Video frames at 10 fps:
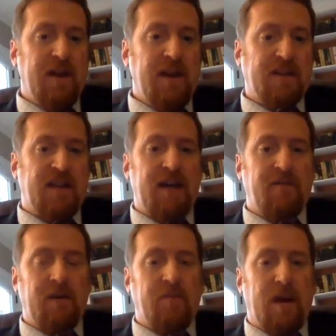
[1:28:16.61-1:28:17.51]
as kind of
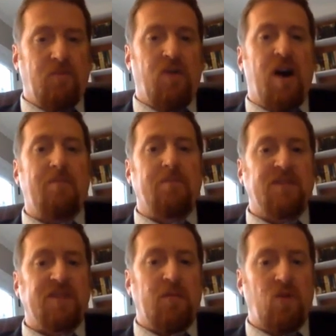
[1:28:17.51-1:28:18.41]
a prop in
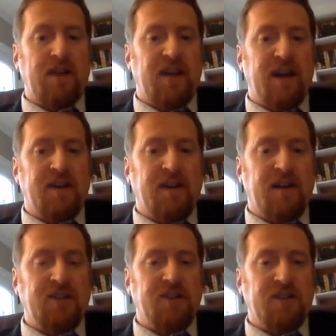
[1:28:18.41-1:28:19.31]
some ways
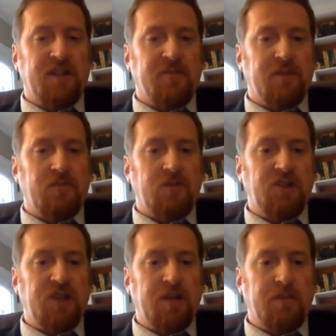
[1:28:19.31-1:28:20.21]
ideologically for the
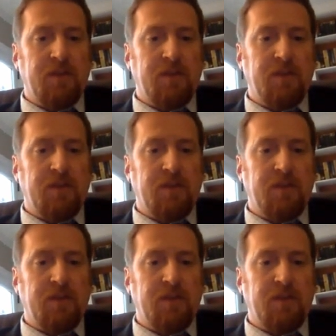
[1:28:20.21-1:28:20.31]
regime.